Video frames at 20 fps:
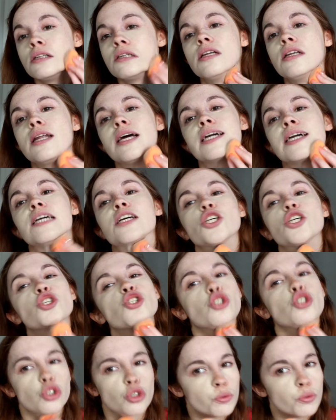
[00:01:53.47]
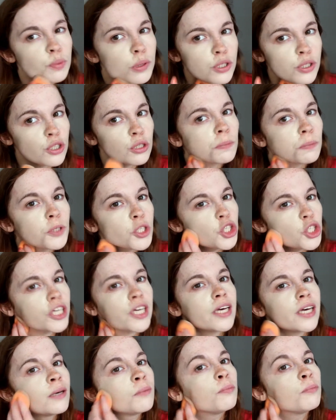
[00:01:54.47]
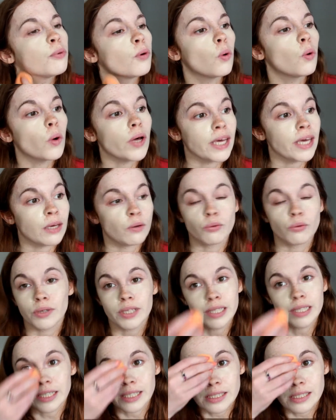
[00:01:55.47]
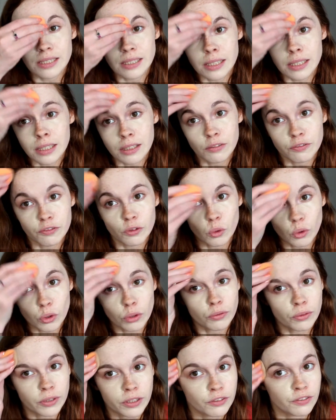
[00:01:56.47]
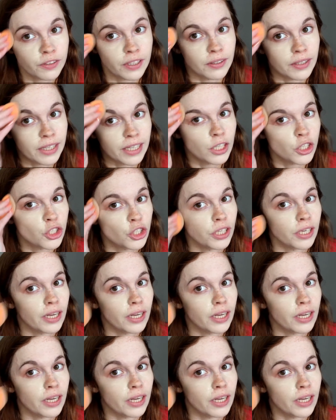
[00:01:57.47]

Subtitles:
like super sheer, but it really isn't a full coverage foundation.